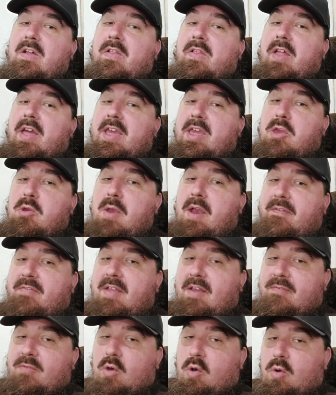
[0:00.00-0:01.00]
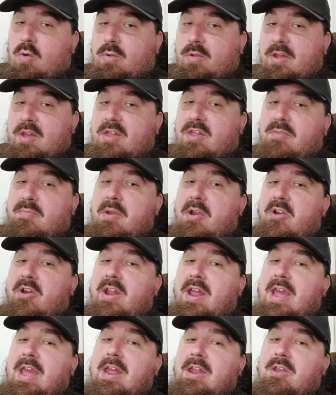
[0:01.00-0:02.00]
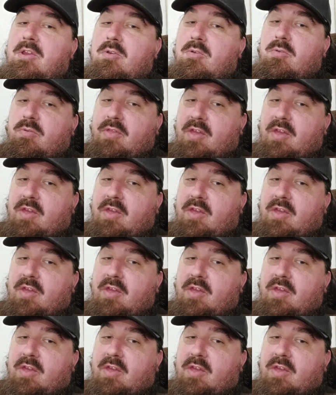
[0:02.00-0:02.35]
Like, you have to have the Holy Spirit in you,